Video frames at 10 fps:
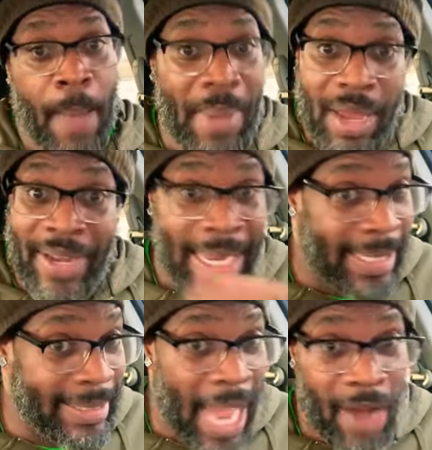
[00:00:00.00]
And be able to
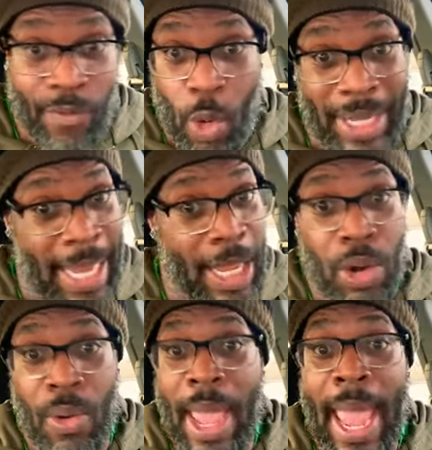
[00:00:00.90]
get this guy for a
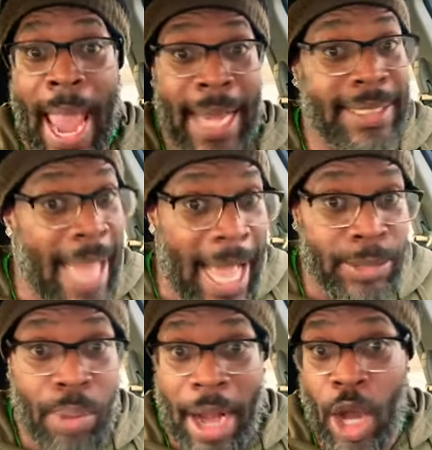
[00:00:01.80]
deal. And this
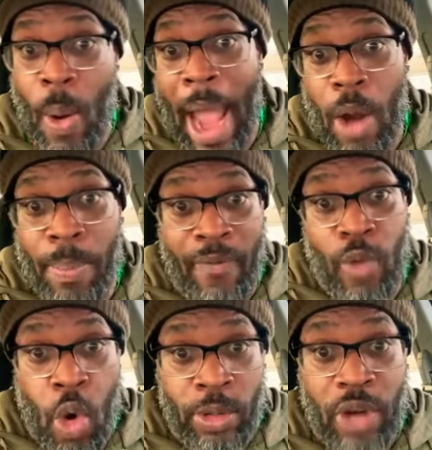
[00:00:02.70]
guy's probably gonna outperform